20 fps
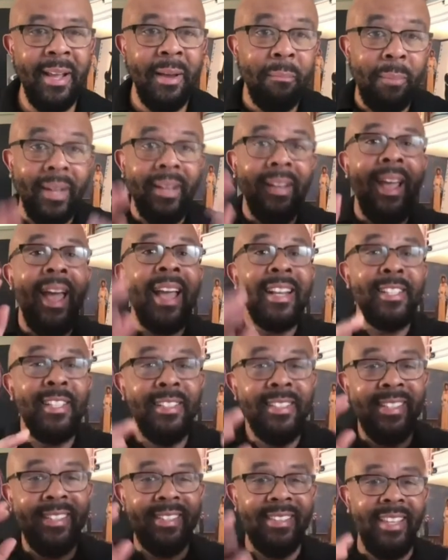But actually
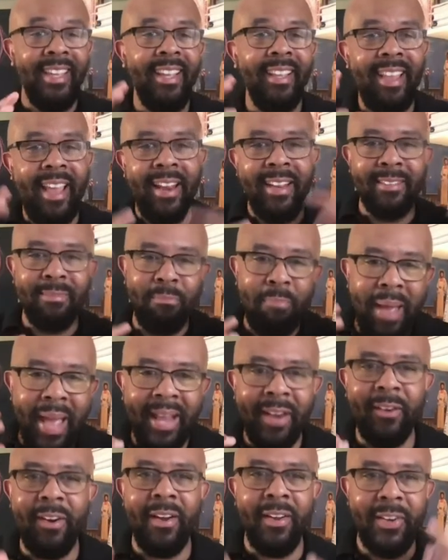just think of that as
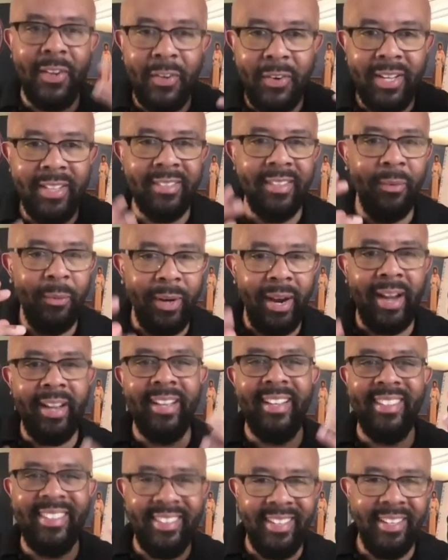background noise. We're at a
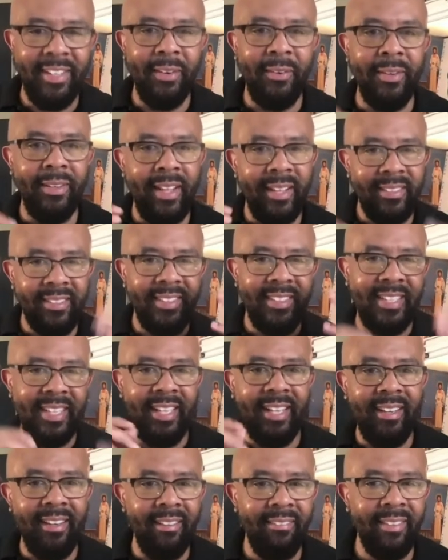casino and that's the
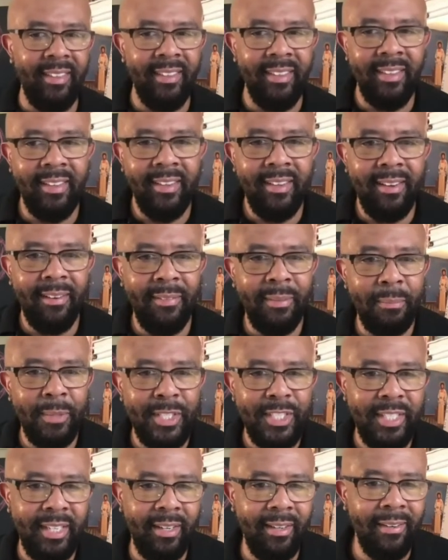dinging of the
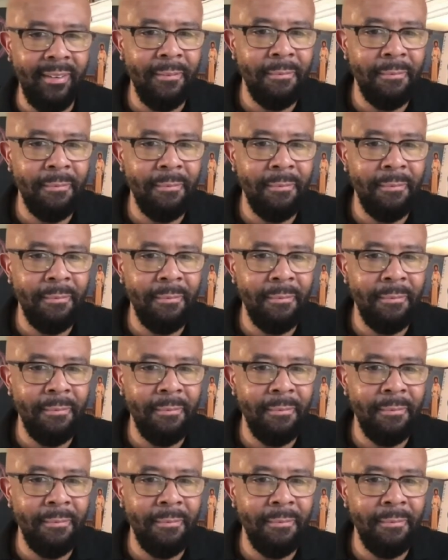machine.